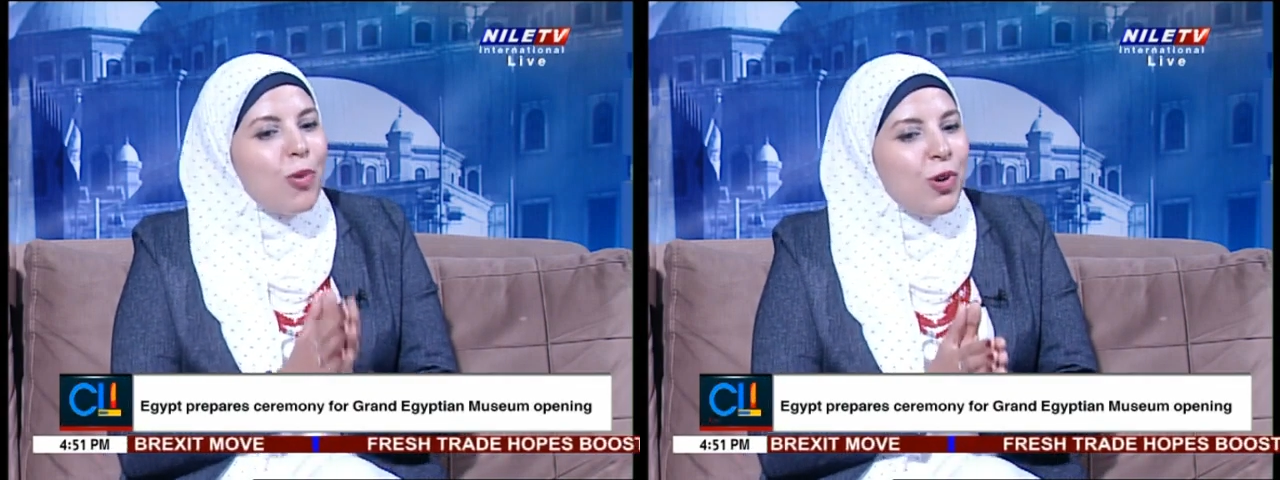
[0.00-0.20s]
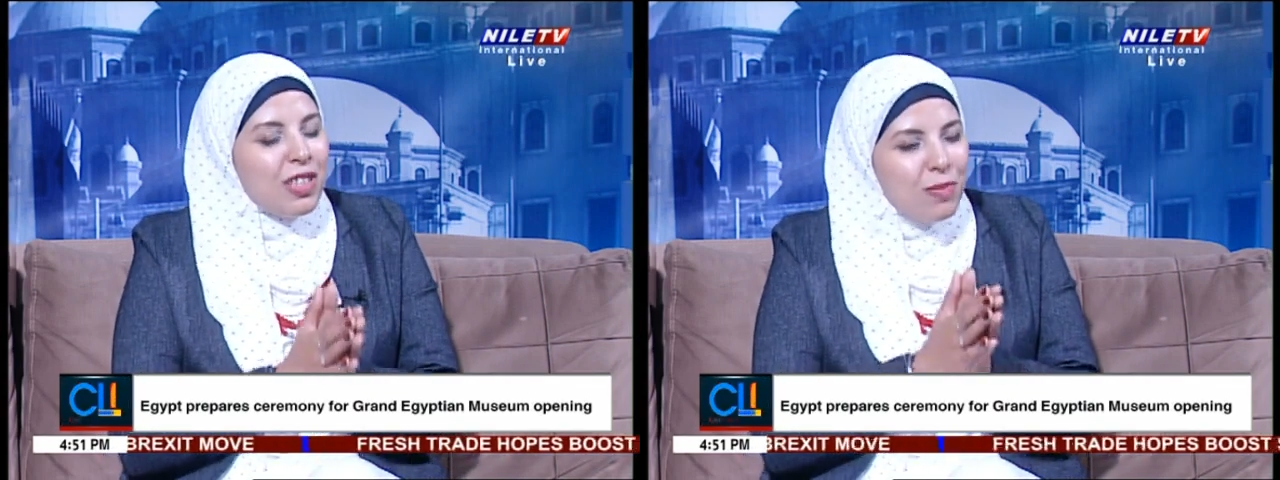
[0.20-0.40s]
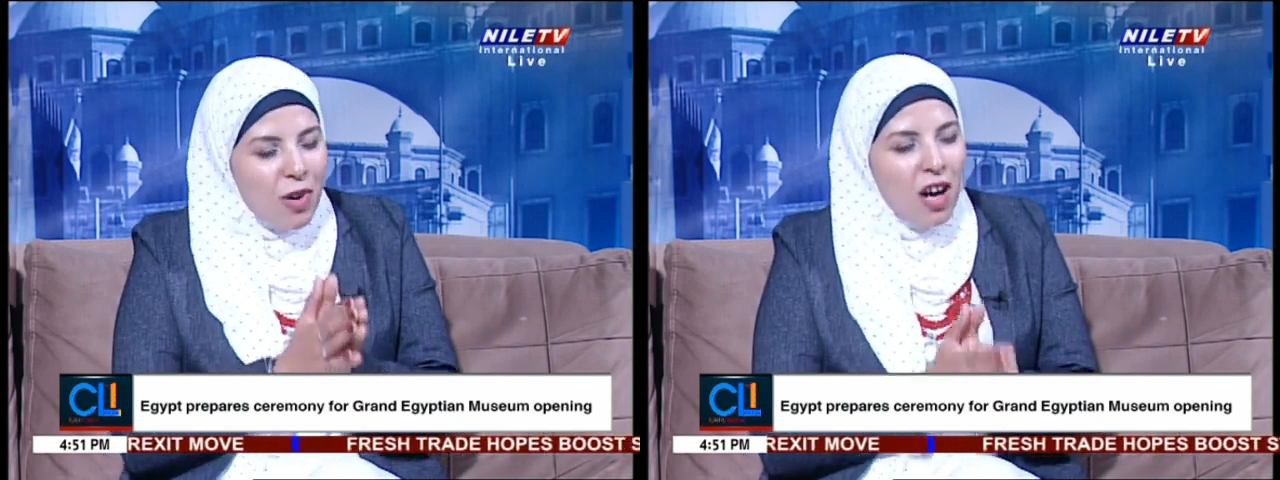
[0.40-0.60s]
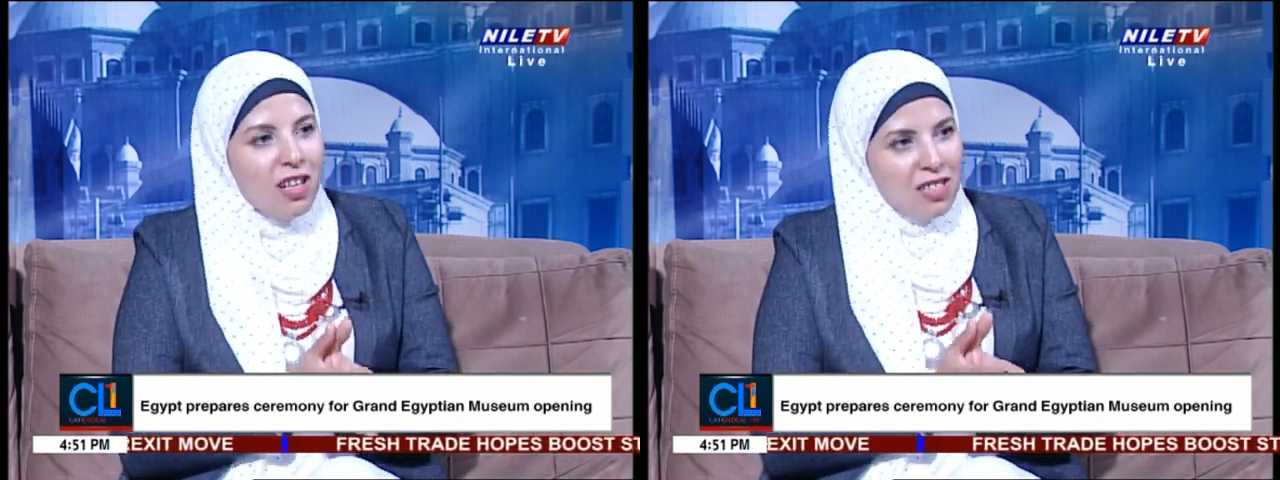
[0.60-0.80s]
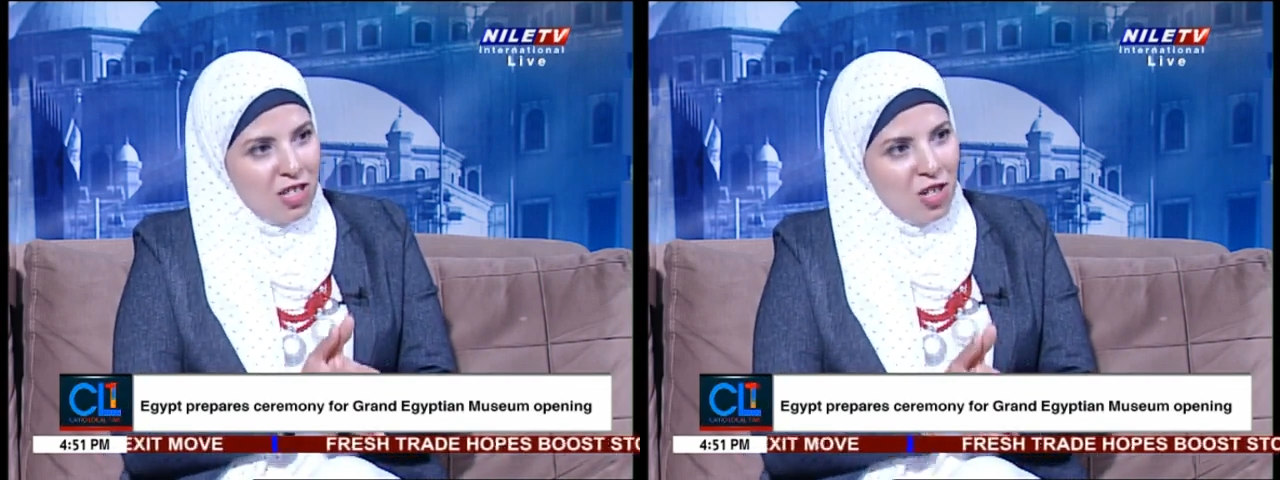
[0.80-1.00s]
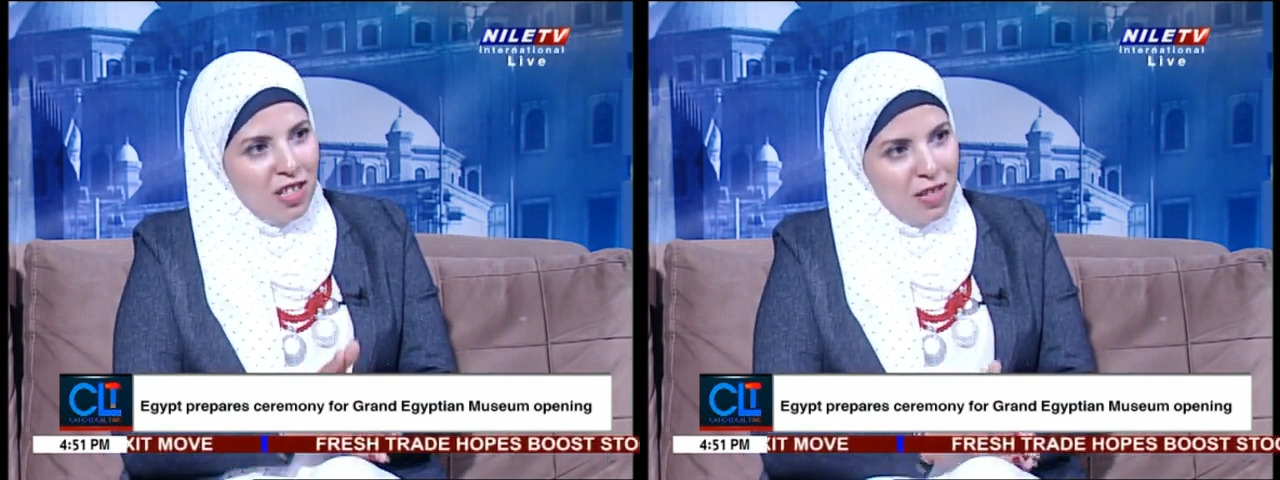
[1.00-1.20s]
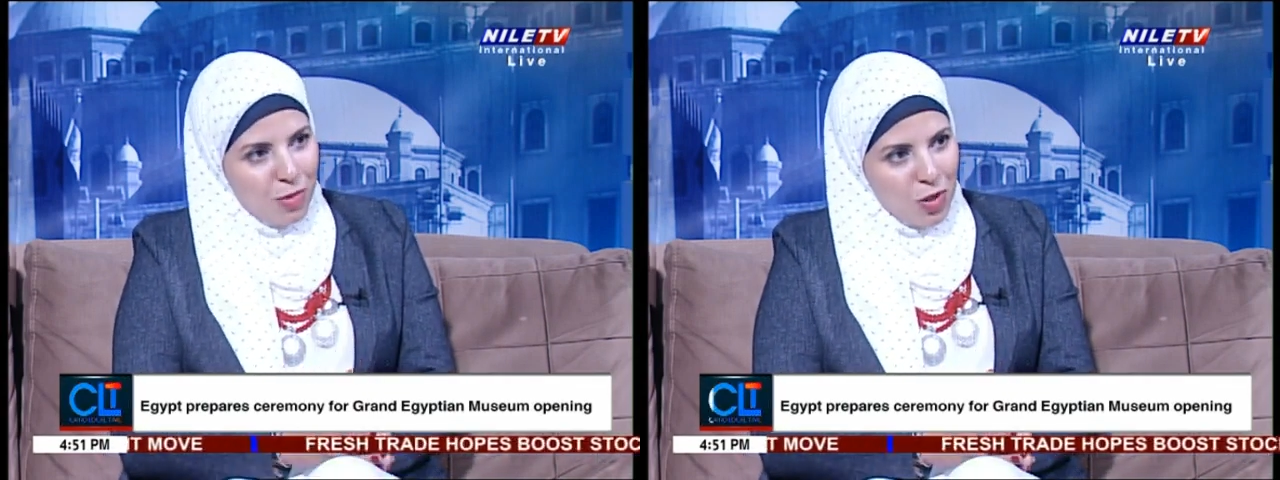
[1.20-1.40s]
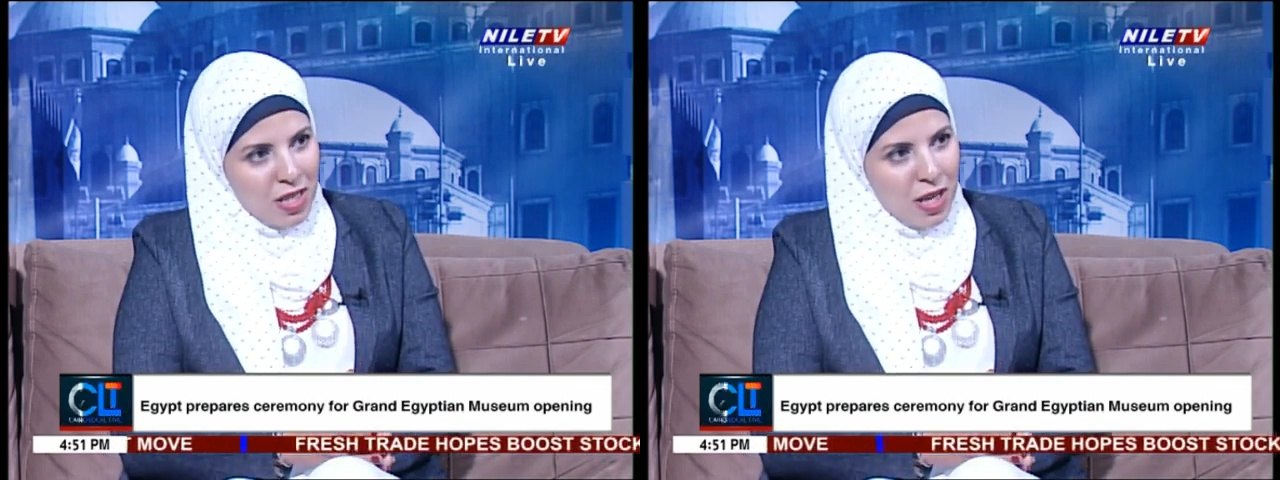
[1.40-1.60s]
point behind the Children
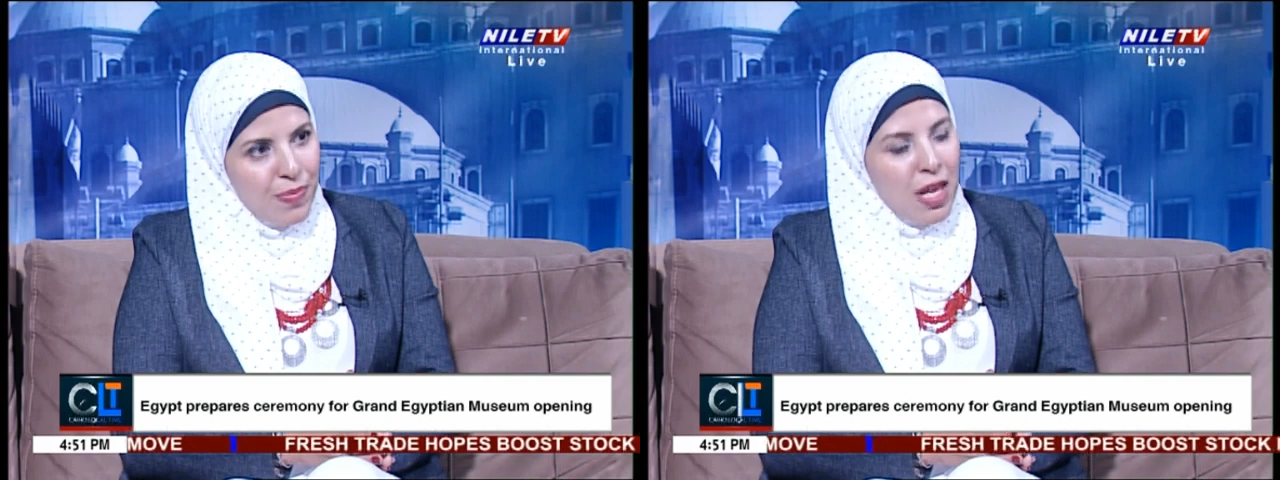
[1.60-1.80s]
Museum.